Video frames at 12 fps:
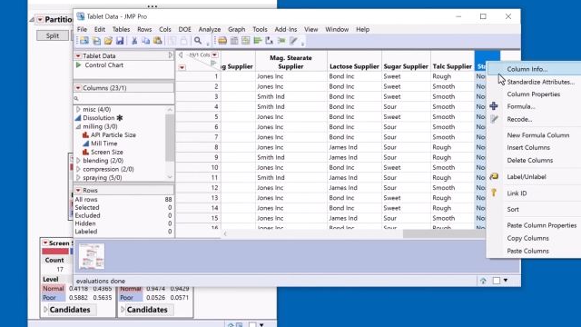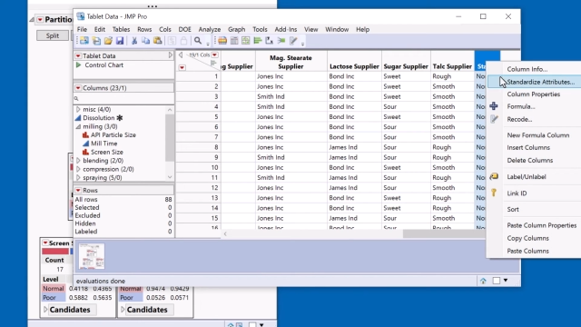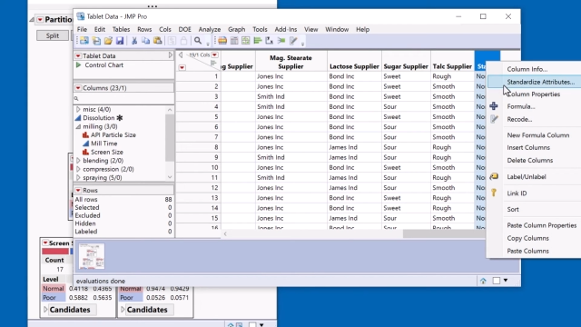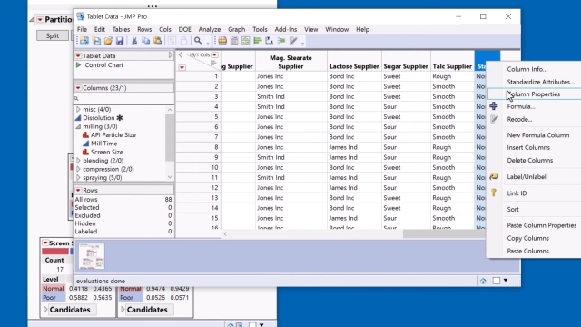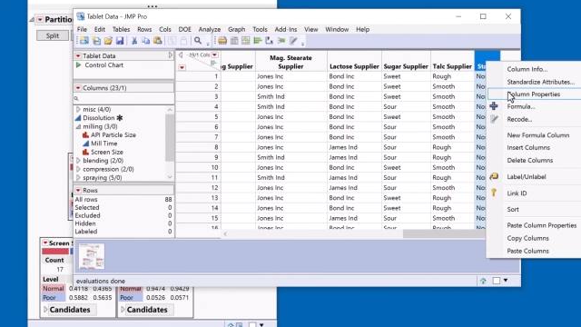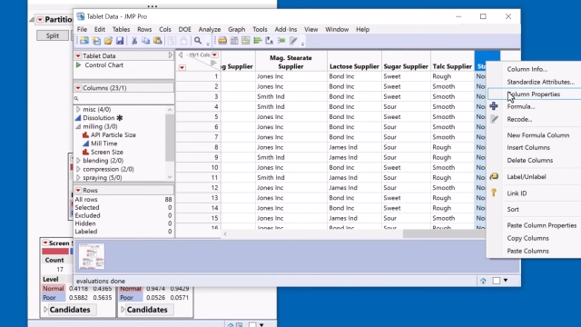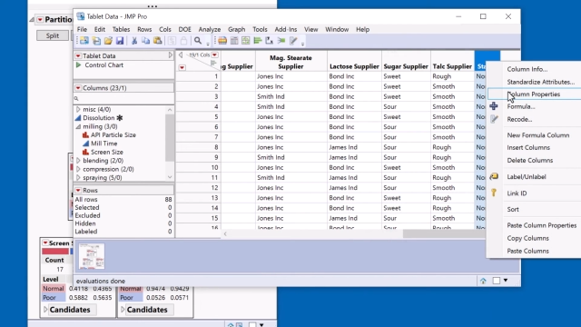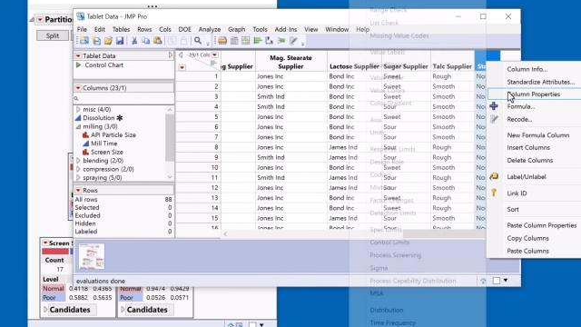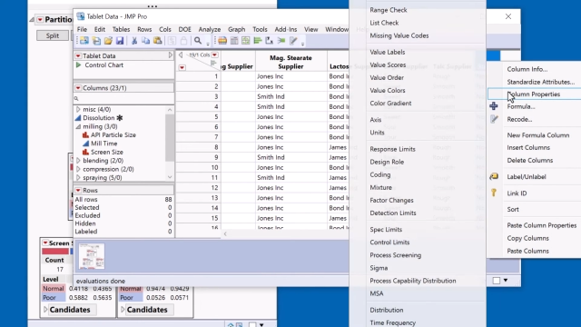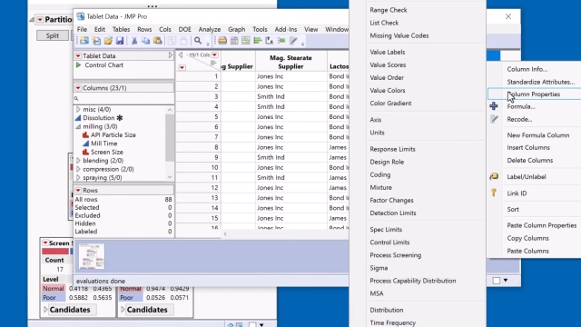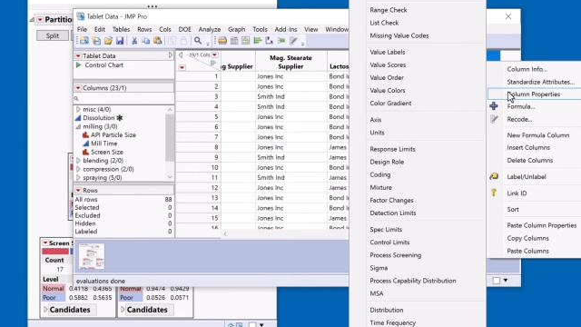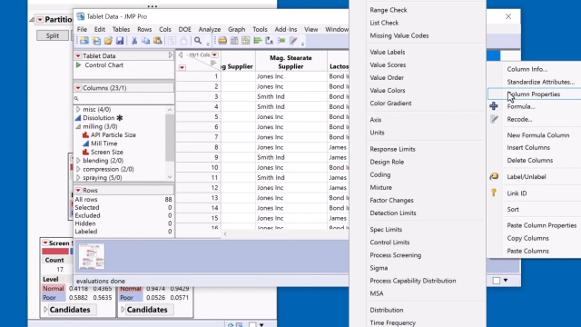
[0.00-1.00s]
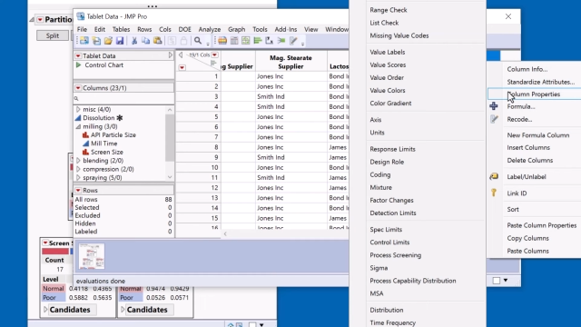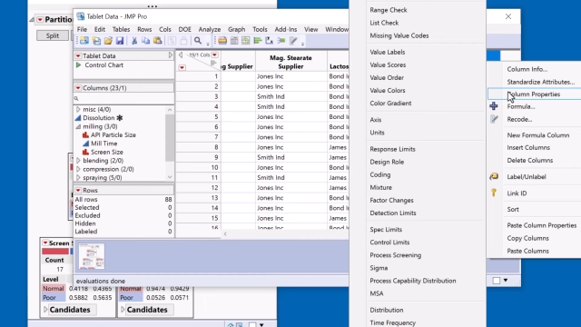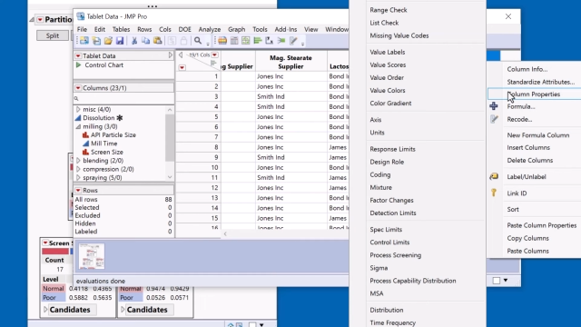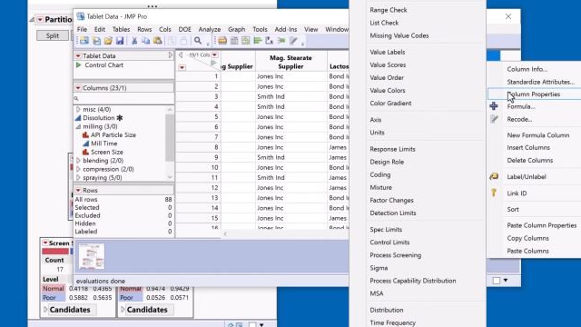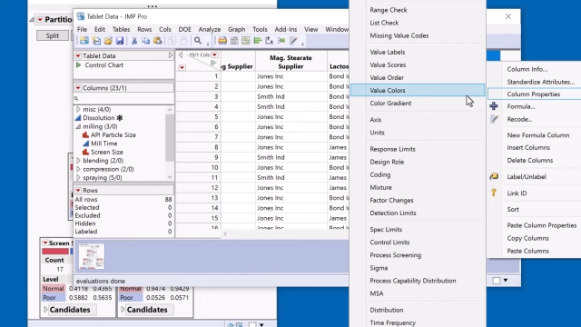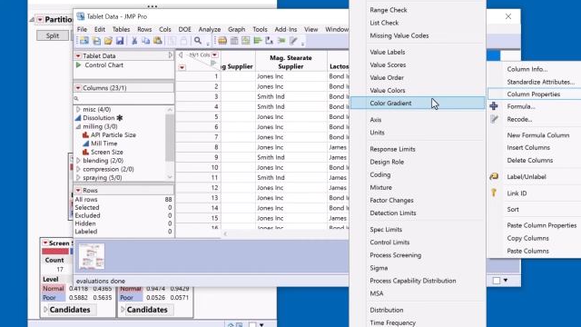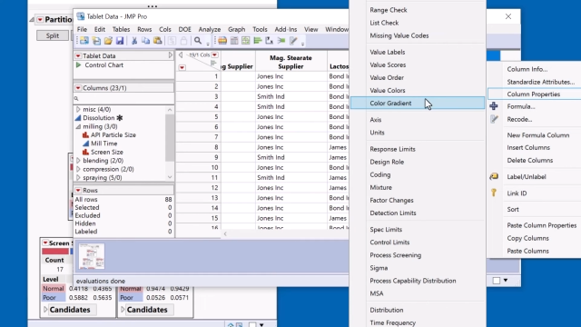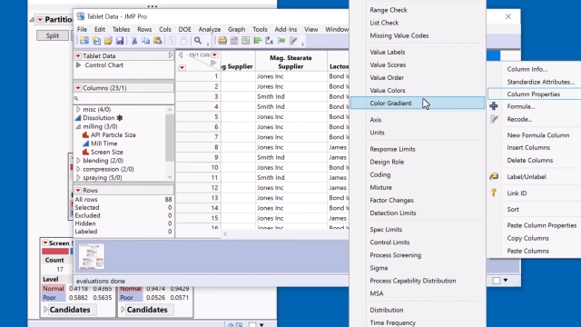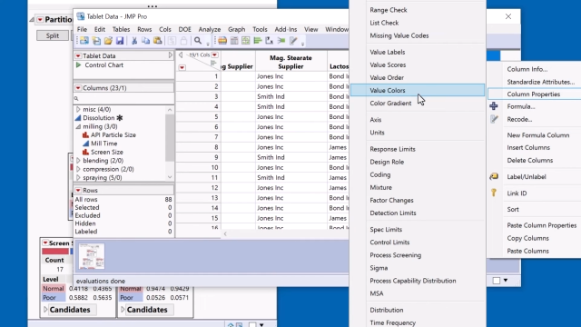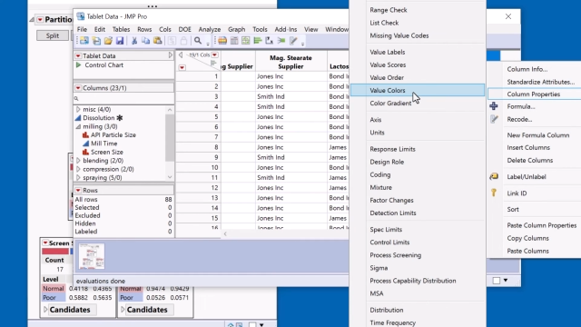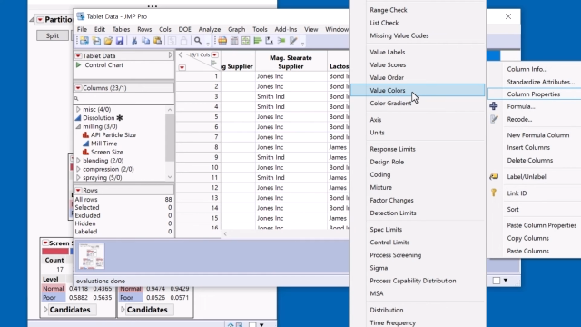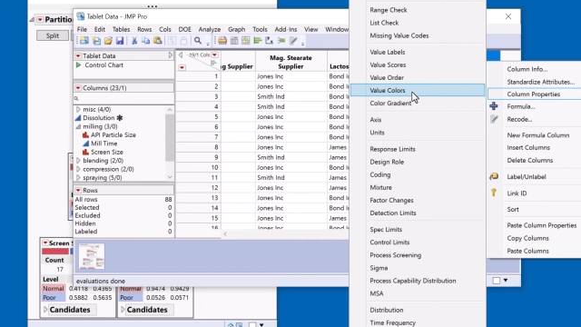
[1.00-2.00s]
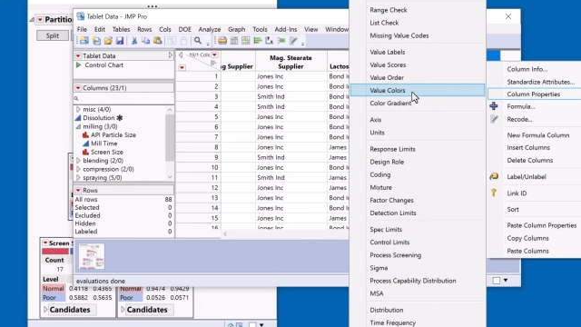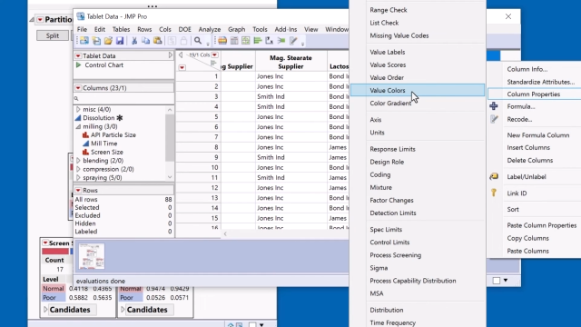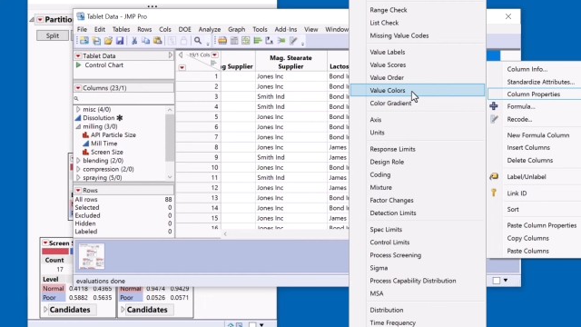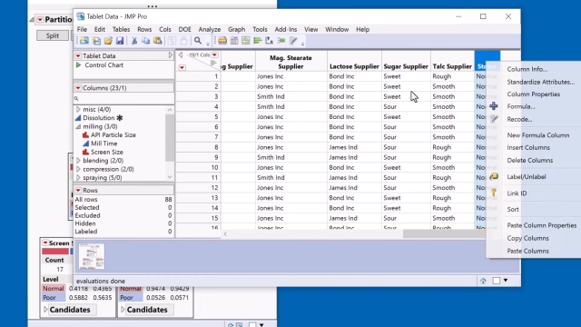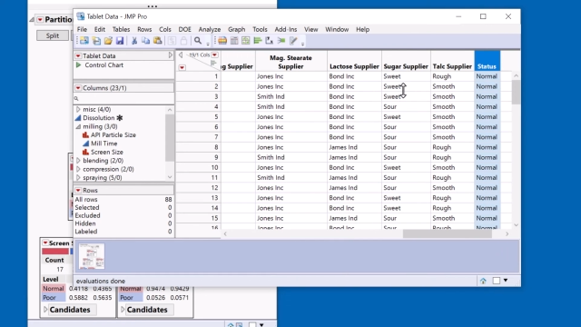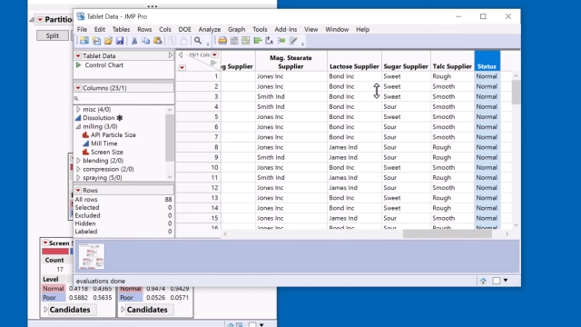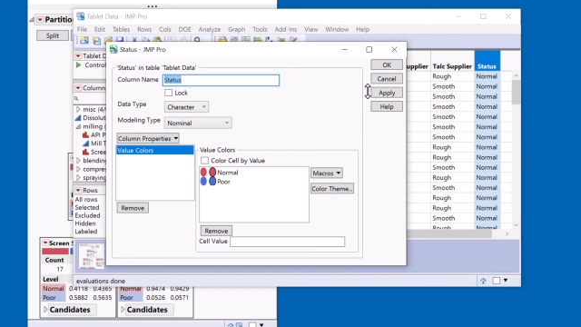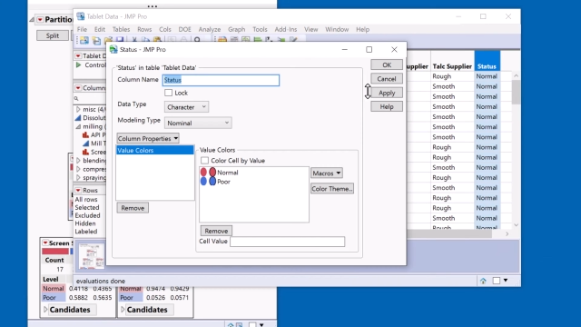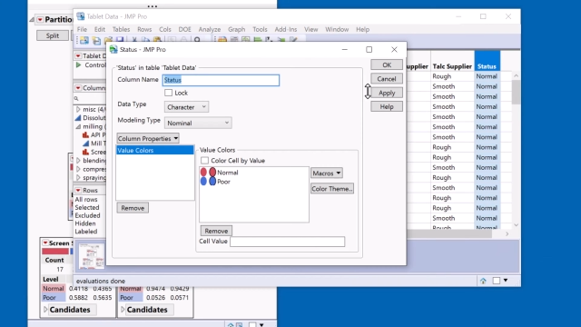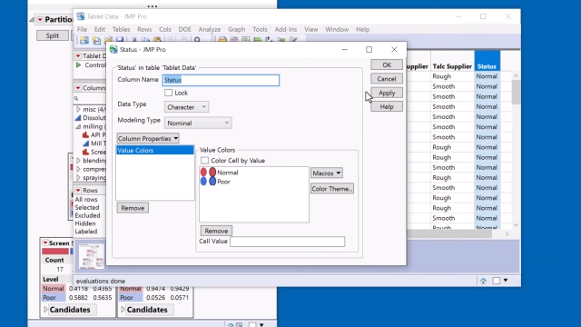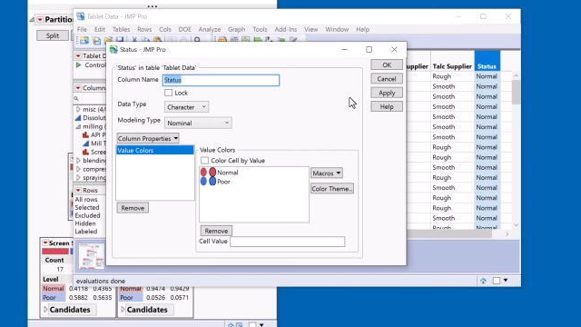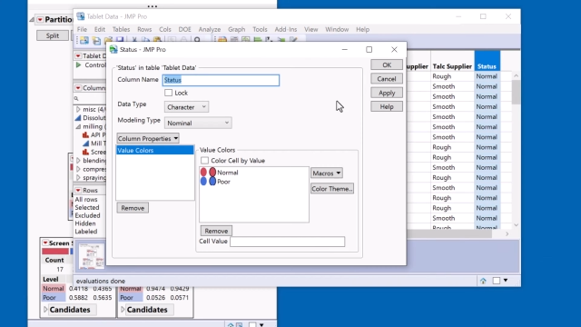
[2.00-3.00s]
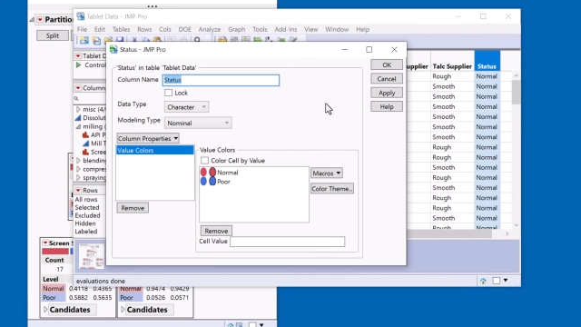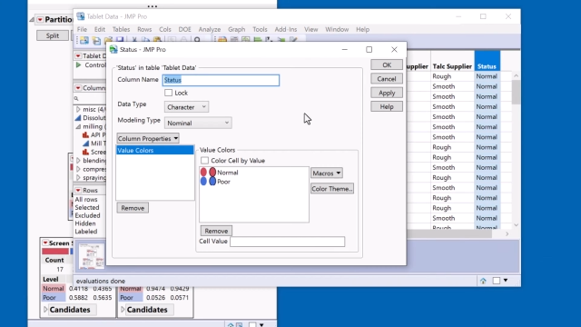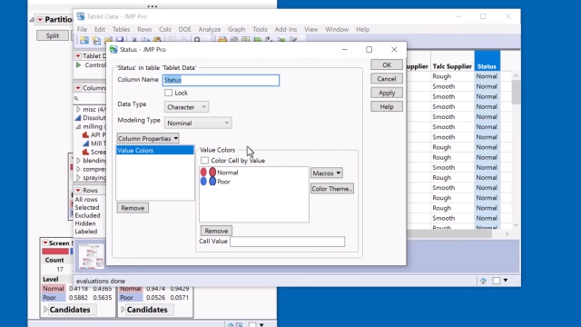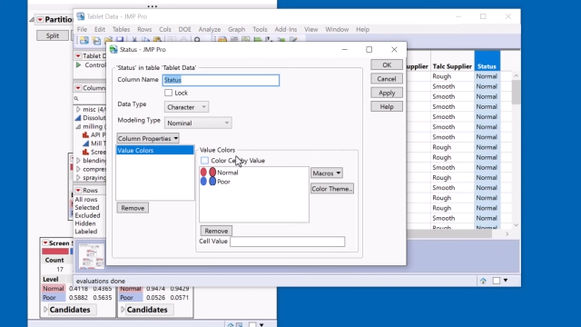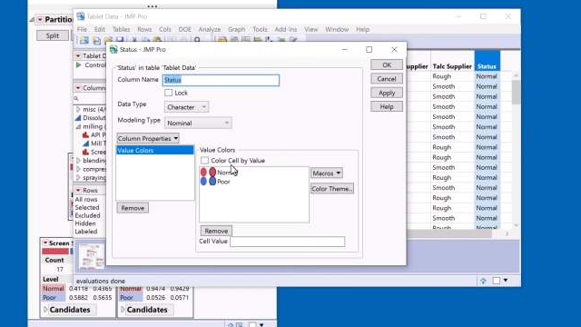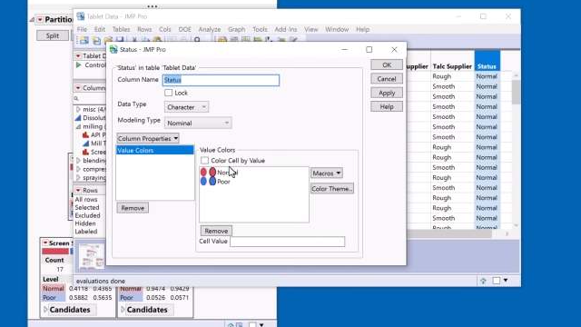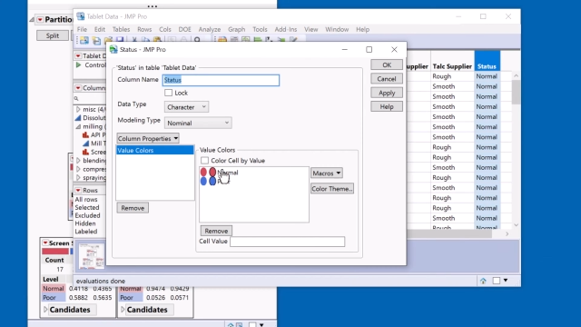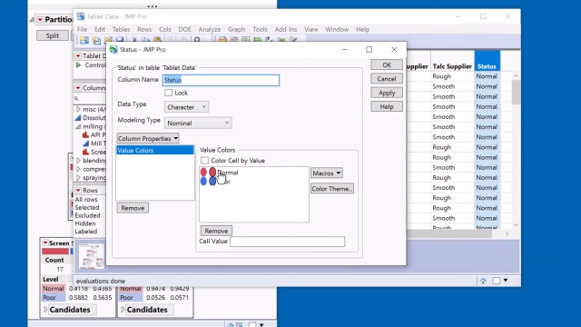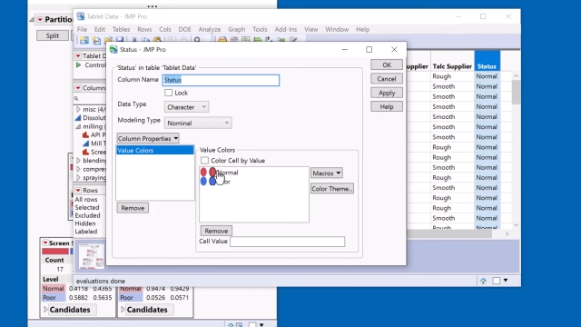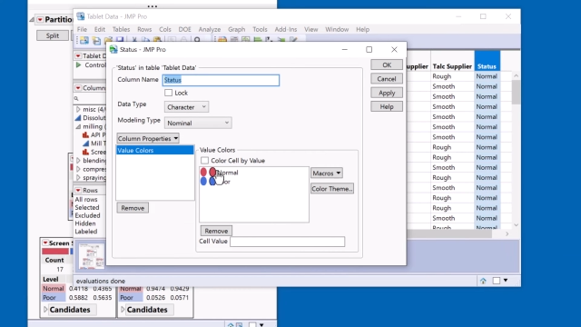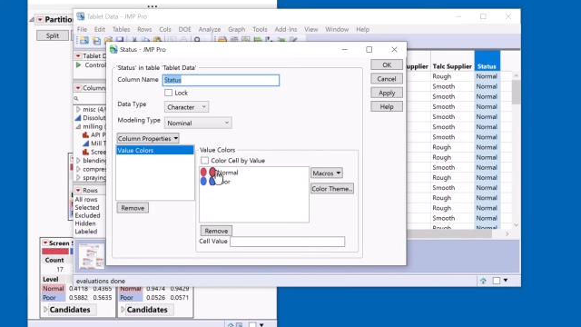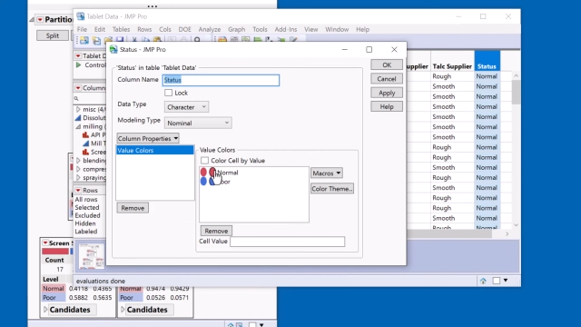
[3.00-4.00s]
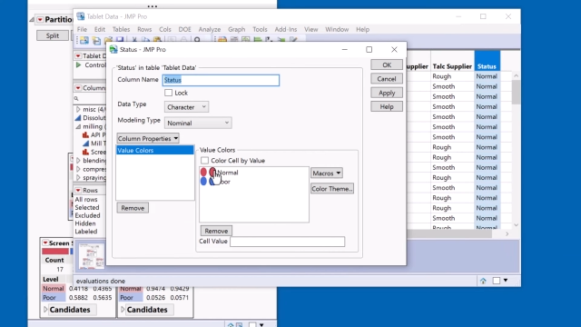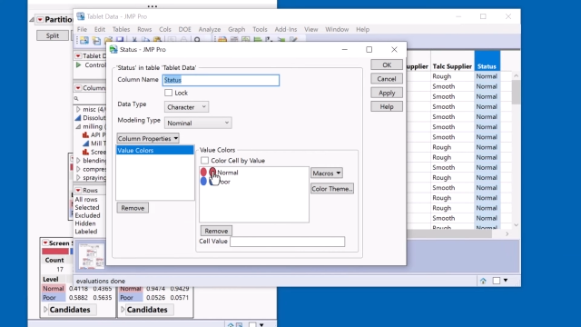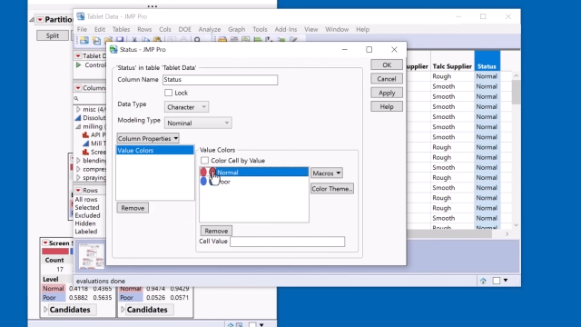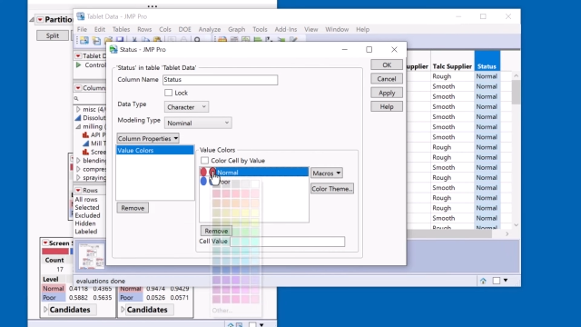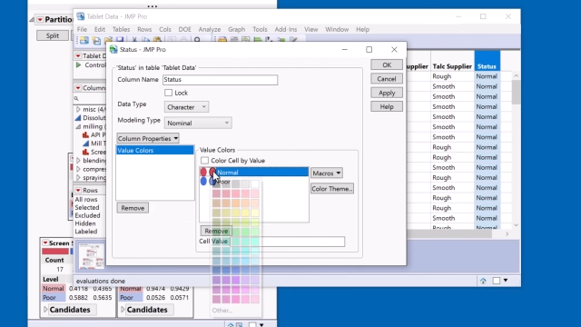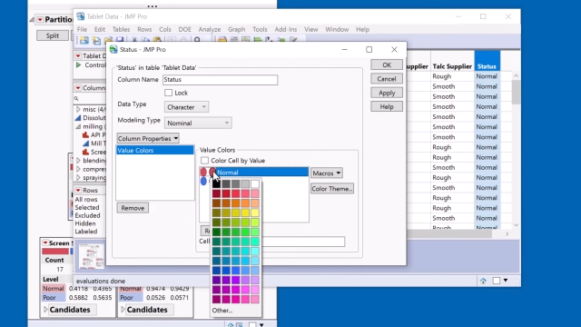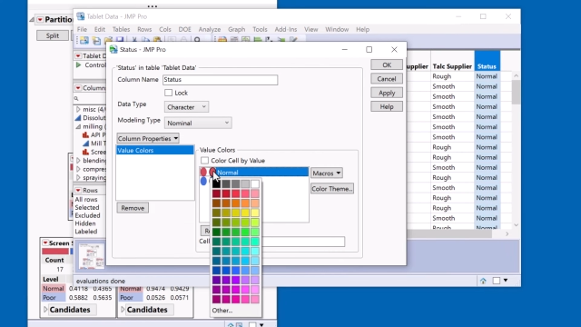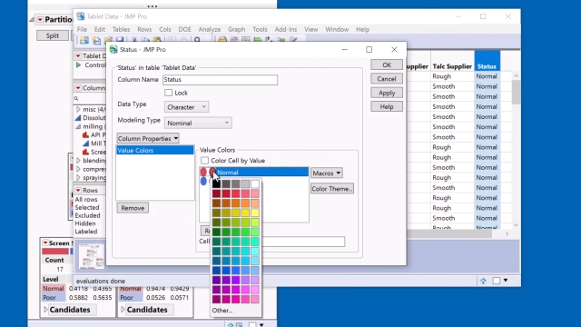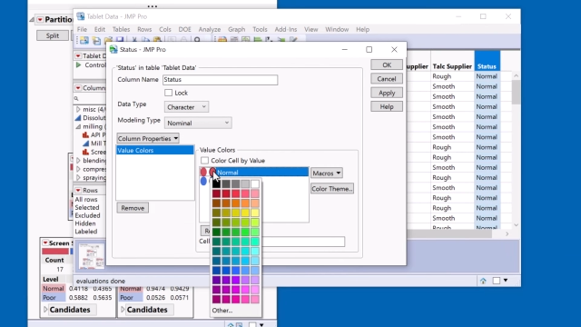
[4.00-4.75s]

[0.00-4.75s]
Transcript: Nobody's mouth can be seen.